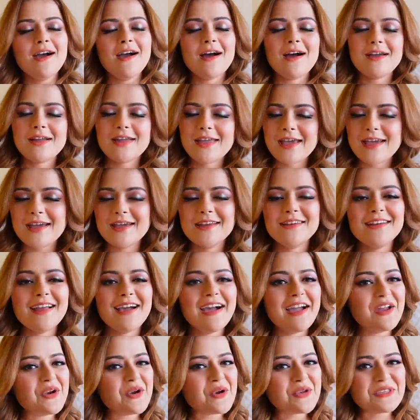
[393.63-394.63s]
Again,
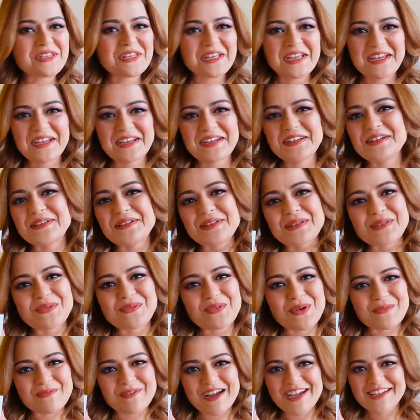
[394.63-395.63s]
I don't think it is
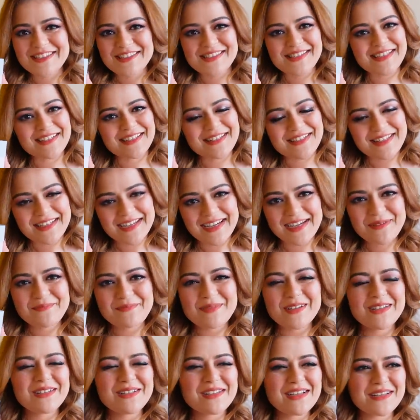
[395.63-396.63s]
for my skin type.
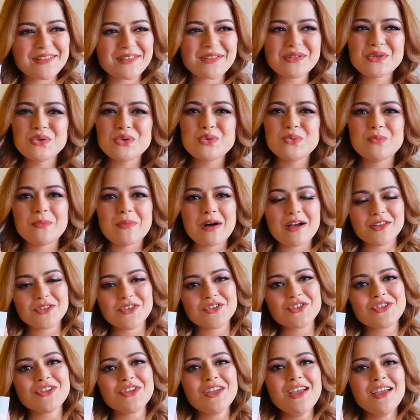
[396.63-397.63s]
It doesn't do
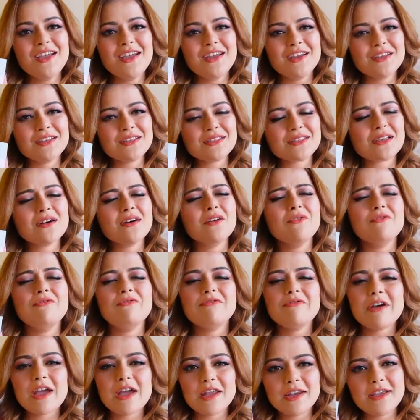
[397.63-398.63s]
much. It is a
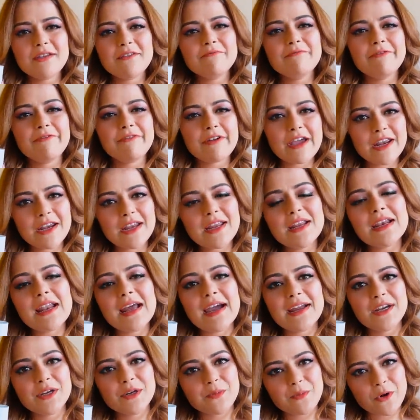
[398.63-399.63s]
very, very
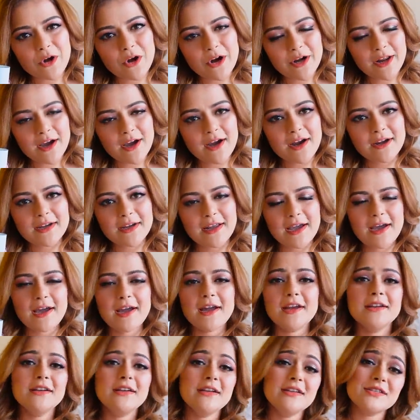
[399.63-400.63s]
light product
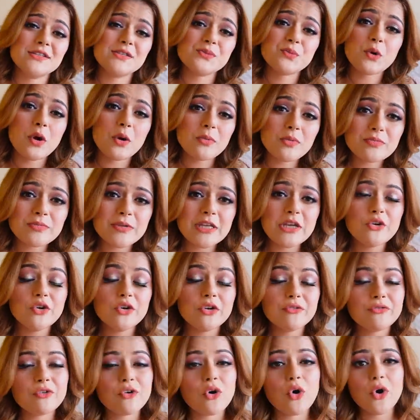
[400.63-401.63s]
and is probably
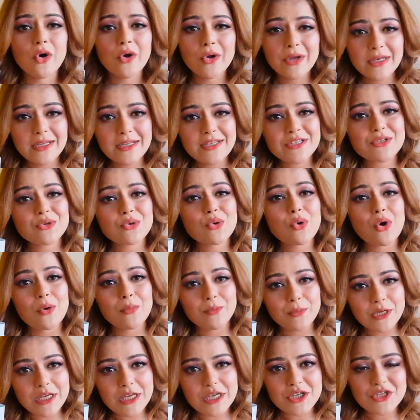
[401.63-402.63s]
good for oily to
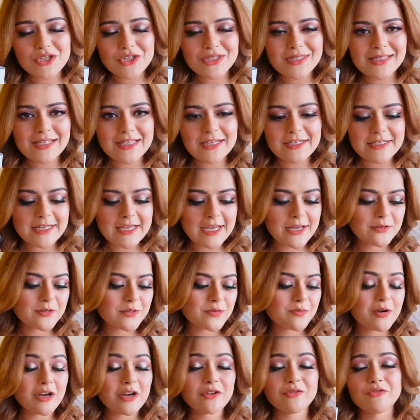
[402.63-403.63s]
combination skin types,
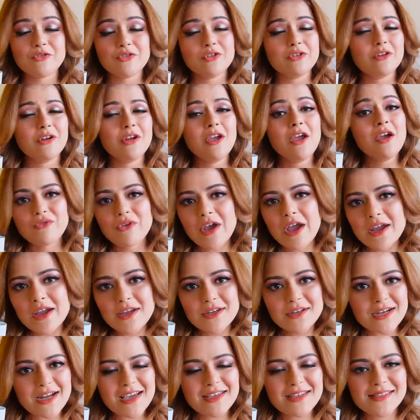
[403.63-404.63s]
but for very
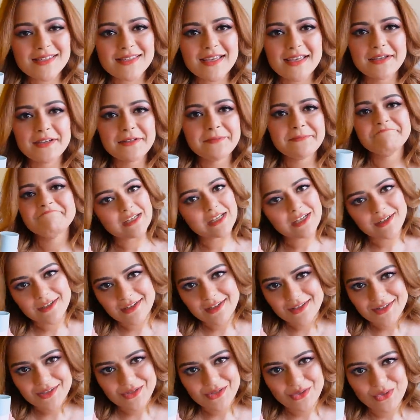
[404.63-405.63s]
dry skin, it
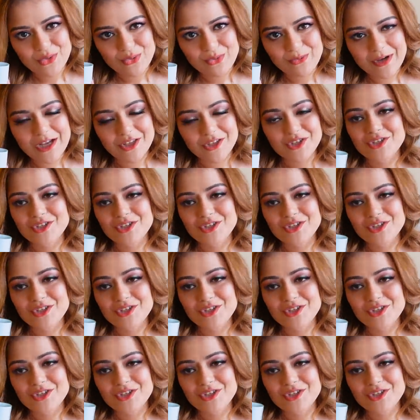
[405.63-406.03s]
doesn't do much.